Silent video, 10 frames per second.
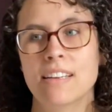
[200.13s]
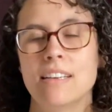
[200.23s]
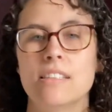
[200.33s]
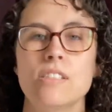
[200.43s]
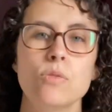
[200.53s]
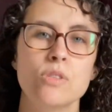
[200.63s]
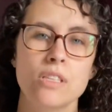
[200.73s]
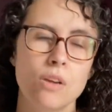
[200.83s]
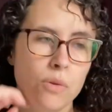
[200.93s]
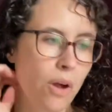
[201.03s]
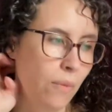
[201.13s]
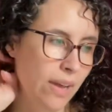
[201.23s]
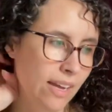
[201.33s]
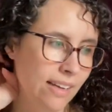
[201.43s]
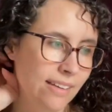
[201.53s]
it's so slow
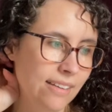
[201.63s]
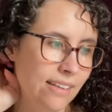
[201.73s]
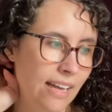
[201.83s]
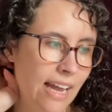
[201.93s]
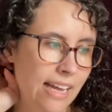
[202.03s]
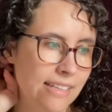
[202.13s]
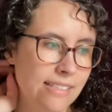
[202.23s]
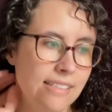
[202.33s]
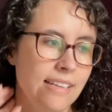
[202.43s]
going and